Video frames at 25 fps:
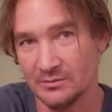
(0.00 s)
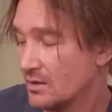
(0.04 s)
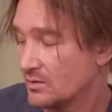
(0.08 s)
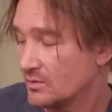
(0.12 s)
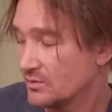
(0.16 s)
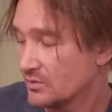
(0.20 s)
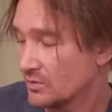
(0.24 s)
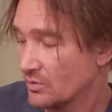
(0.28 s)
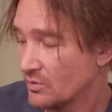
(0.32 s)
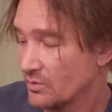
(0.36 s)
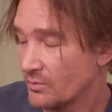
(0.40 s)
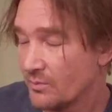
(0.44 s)

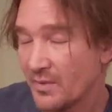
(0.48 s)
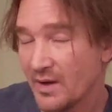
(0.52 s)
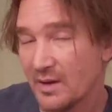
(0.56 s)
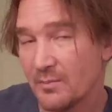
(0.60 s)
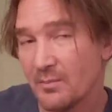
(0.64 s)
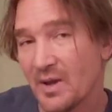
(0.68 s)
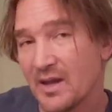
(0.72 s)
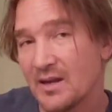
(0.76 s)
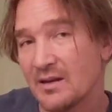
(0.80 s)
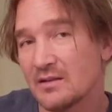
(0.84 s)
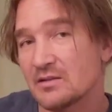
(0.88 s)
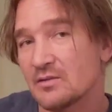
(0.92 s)
So
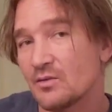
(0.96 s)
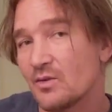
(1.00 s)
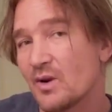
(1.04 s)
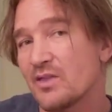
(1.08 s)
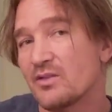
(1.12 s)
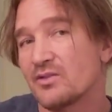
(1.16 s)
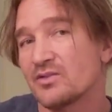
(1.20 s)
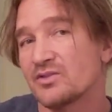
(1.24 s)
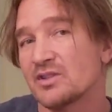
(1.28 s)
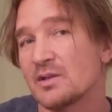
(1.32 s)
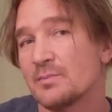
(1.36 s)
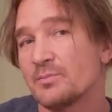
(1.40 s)
mine is a
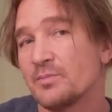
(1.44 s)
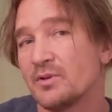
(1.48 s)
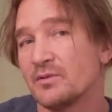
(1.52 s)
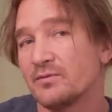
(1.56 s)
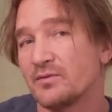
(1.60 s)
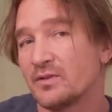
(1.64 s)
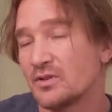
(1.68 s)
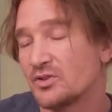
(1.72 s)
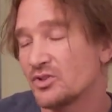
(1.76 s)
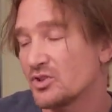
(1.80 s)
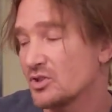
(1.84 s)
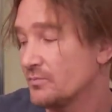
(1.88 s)
rather simple
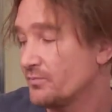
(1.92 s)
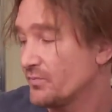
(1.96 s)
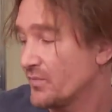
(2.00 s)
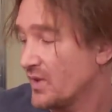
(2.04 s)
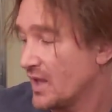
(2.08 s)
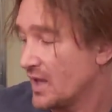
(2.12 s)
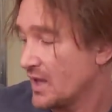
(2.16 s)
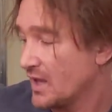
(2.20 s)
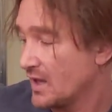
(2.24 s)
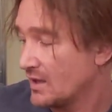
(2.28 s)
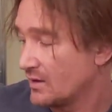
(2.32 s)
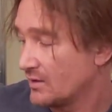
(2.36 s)
version,
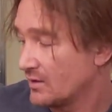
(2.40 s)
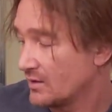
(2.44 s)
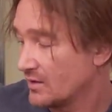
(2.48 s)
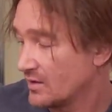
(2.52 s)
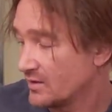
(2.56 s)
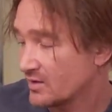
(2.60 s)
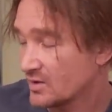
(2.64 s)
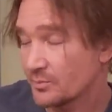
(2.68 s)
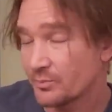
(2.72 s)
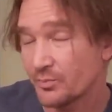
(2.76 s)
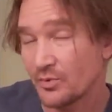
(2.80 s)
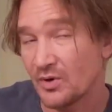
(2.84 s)
and
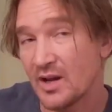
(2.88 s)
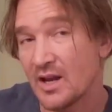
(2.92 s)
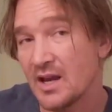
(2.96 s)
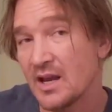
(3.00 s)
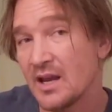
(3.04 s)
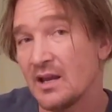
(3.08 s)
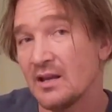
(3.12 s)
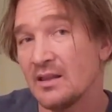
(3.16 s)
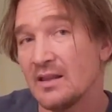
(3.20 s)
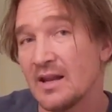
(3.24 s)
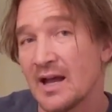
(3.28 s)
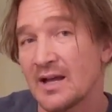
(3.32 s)
the
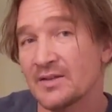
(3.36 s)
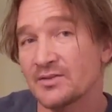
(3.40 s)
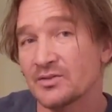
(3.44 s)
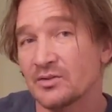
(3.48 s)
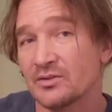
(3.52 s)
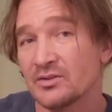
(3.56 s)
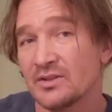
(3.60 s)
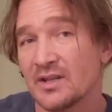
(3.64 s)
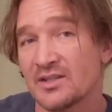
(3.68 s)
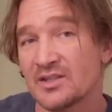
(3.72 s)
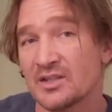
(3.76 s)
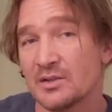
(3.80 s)
spray
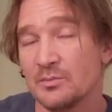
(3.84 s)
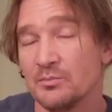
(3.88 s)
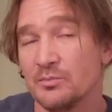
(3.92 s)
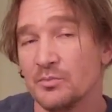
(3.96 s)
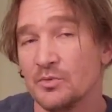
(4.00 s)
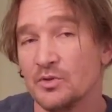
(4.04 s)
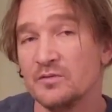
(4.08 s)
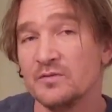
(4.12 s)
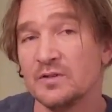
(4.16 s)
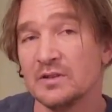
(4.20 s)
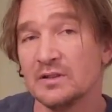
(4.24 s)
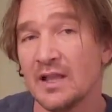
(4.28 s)
nozzle doesn't
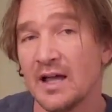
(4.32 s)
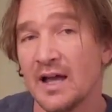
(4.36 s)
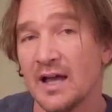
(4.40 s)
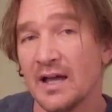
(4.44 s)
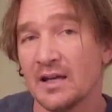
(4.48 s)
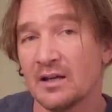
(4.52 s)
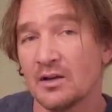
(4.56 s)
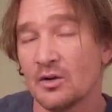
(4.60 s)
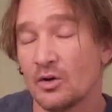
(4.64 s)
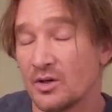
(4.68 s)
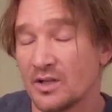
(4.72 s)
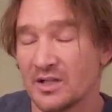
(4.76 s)
move a
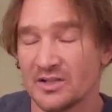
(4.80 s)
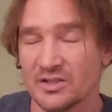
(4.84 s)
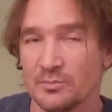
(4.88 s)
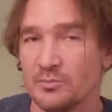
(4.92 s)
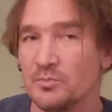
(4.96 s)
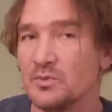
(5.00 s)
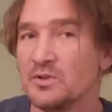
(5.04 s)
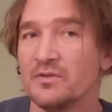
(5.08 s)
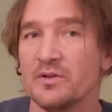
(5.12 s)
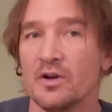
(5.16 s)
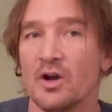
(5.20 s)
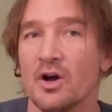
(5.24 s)
lot, or
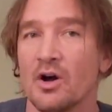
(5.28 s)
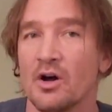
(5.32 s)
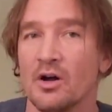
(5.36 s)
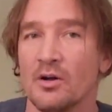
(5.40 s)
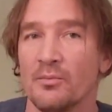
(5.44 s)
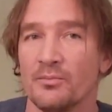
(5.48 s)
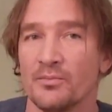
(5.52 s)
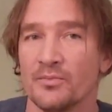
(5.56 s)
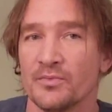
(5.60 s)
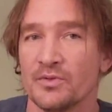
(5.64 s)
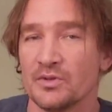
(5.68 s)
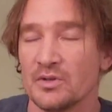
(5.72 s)
doesn't move at
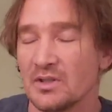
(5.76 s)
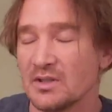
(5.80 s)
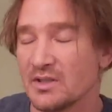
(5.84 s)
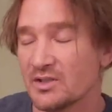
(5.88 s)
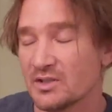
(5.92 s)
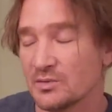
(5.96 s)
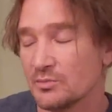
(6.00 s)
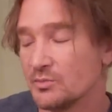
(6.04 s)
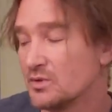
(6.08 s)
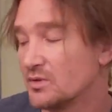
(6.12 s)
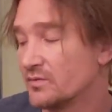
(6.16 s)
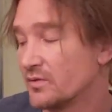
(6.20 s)
all. It
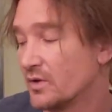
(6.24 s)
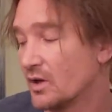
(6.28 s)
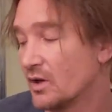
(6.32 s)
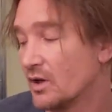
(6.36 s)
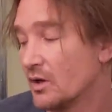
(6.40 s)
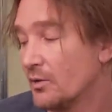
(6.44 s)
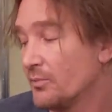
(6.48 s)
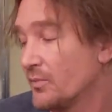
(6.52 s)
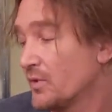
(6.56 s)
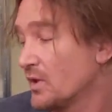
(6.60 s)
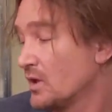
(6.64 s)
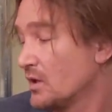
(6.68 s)
doesn't move at
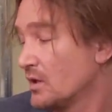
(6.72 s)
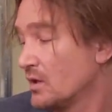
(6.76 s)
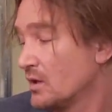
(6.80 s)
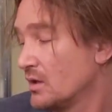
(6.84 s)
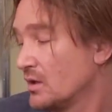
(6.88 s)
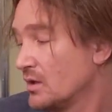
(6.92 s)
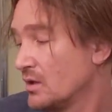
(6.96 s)
all.